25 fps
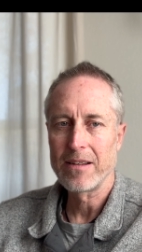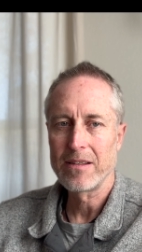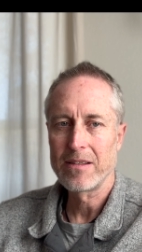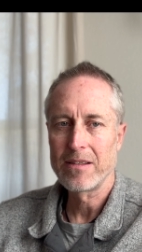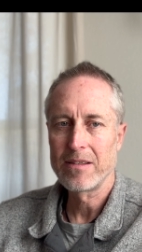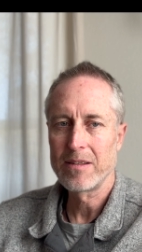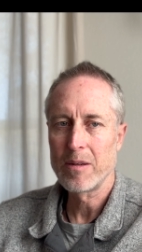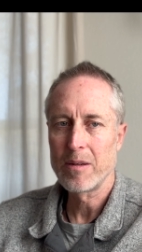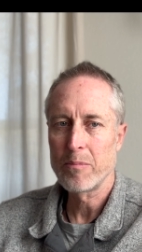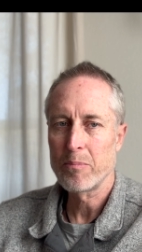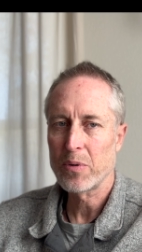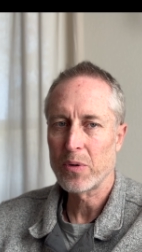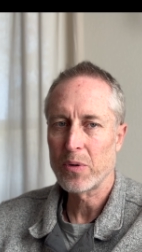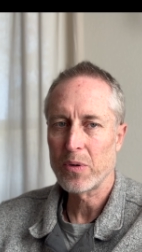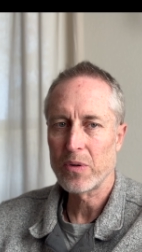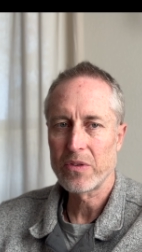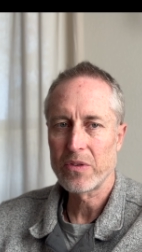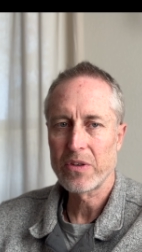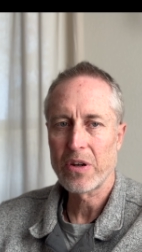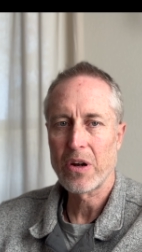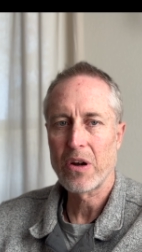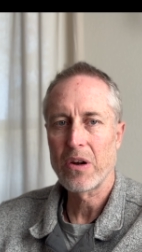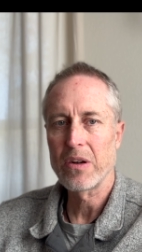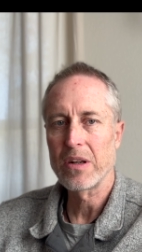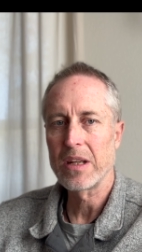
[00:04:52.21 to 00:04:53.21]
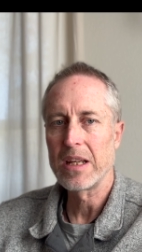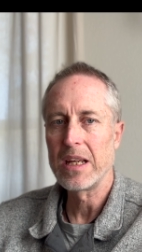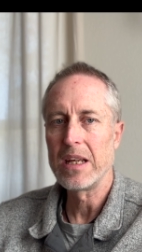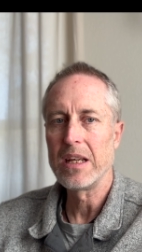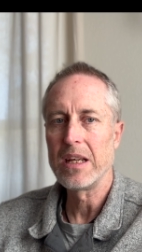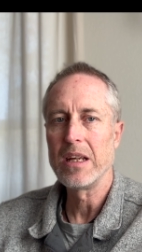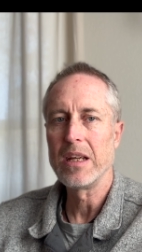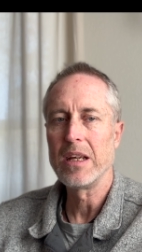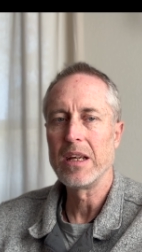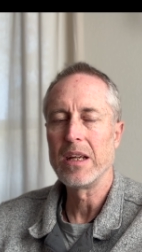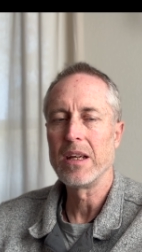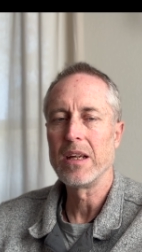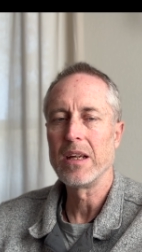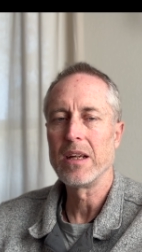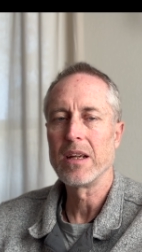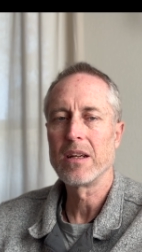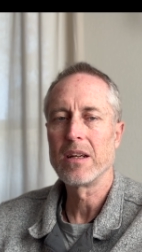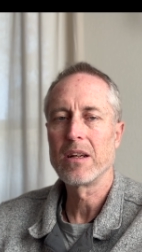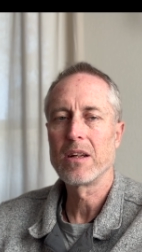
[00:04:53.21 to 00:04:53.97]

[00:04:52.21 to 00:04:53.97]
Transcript: simple turnkey